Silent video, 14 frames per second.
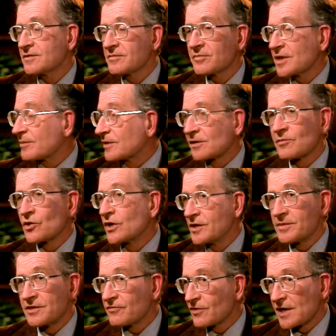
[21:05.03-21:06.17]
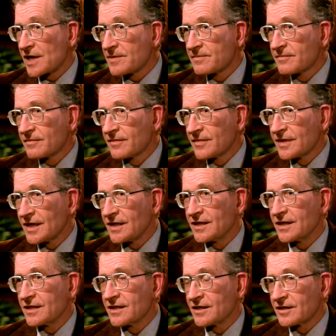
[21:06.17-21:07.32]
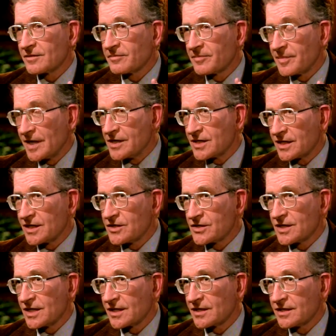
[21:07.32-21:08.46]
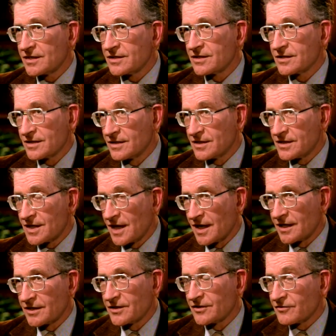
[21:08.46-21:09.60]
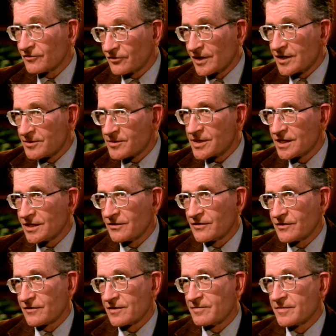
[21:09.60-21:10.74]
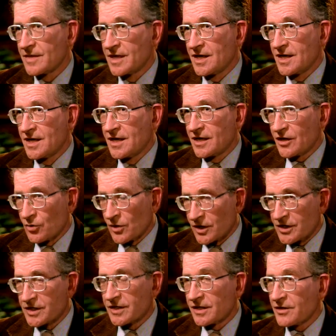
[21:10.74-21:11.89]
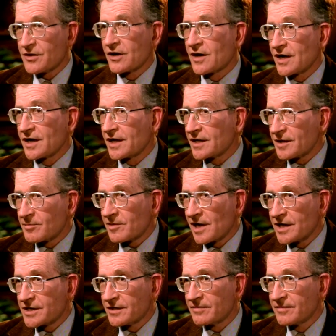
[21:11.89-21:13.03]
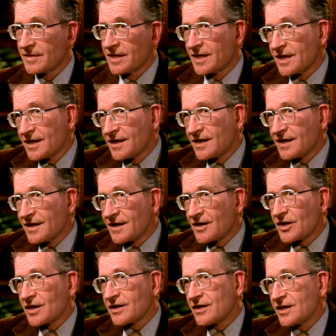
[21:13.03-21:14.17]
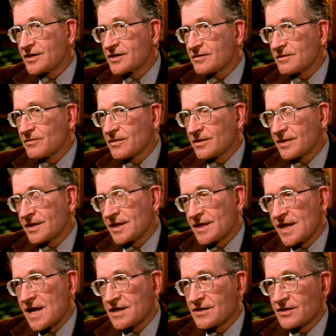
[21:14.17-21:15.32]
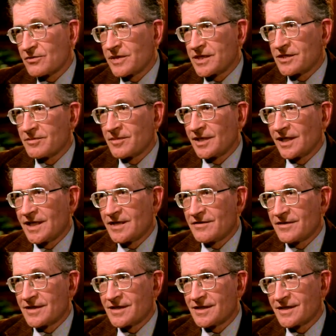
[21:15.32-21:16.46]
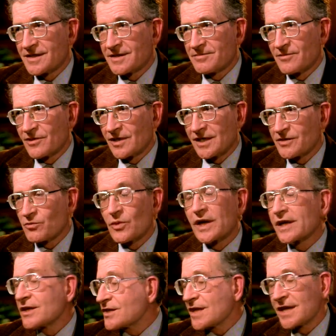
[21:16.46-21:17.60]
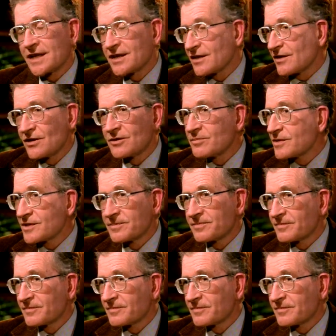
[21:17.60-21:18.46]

people are born to be free, and that their basic instinct is the desire to free themselves from coercion, authority, and oppression. It's, the answer to which you believe is more or less where you stake your hopes.